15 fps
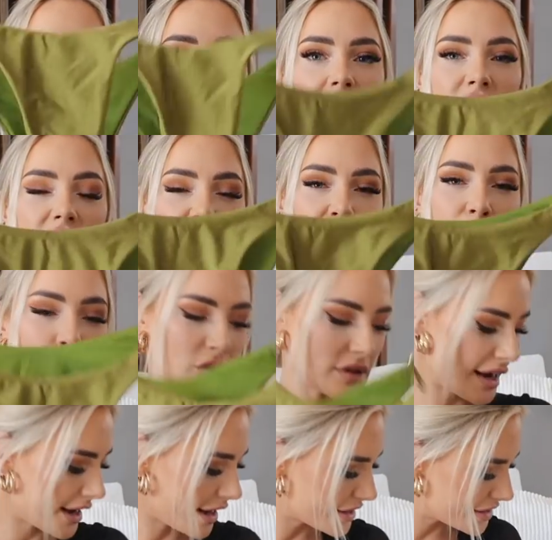size small,
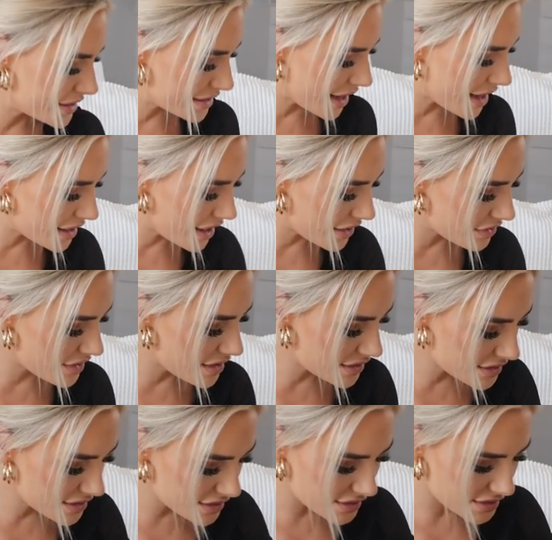like I said, and
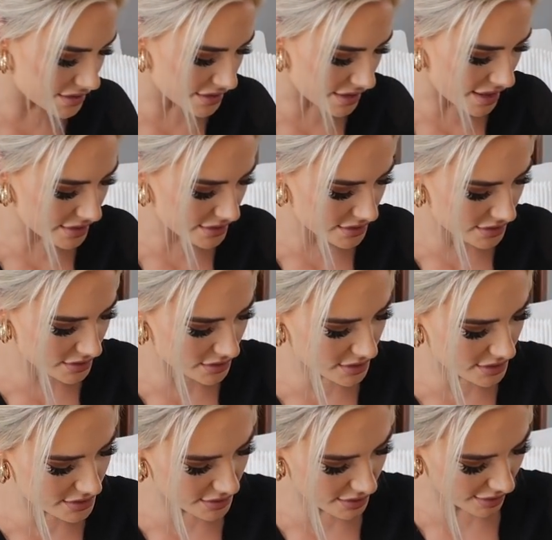this set
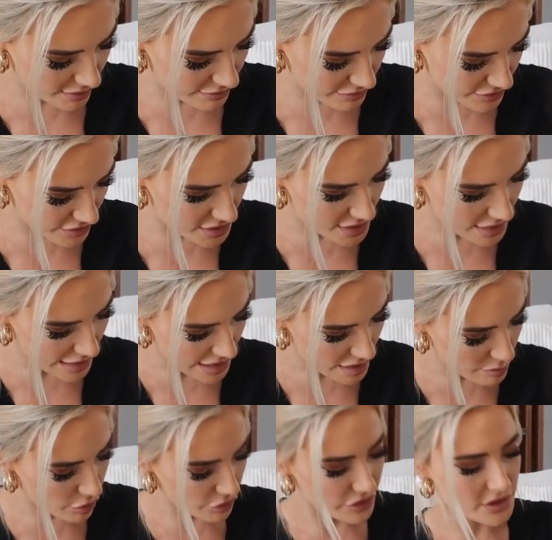doesn't have the
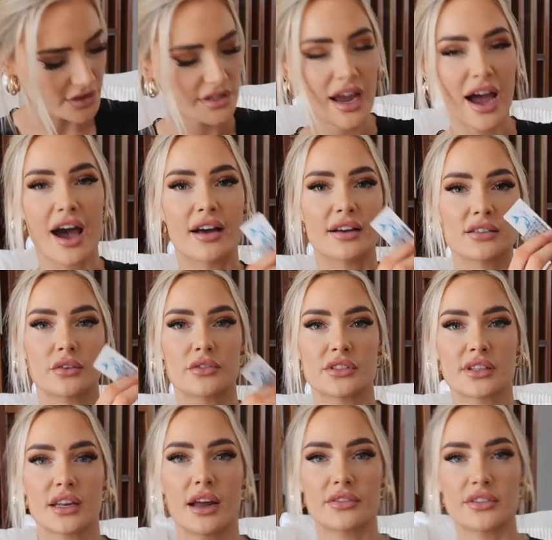name on the tag so I'm
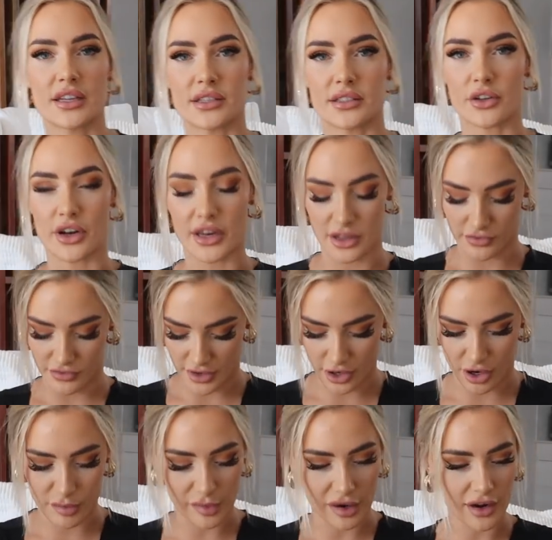just gonna have to insert it in the
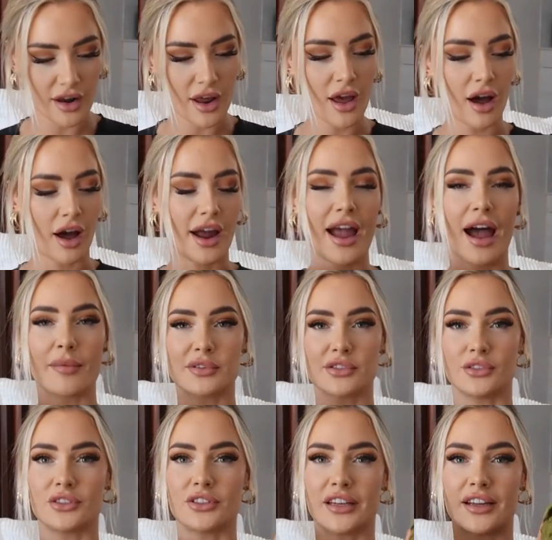video but I
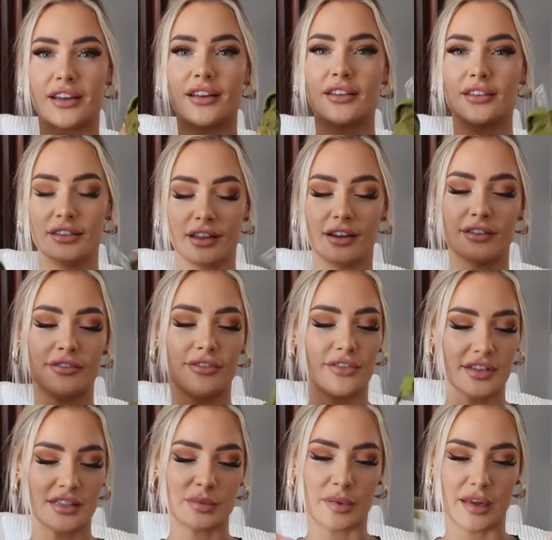absolutely love
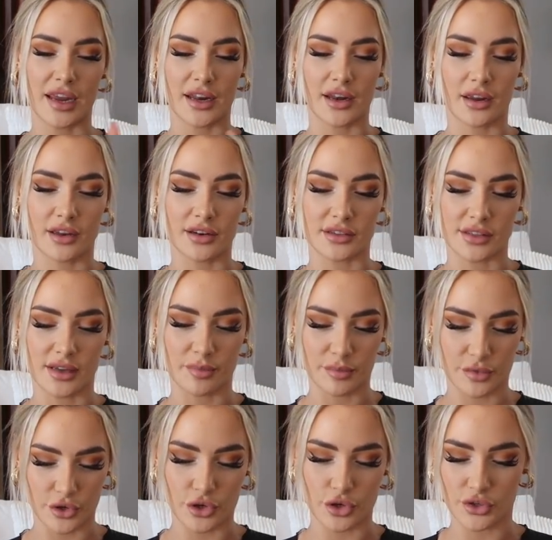this bikini it is
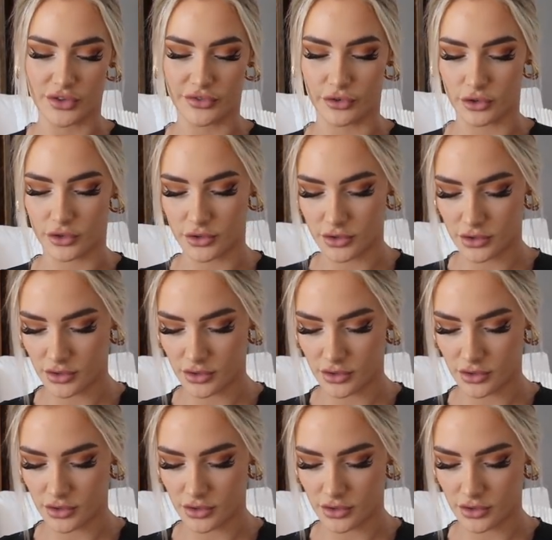beautiful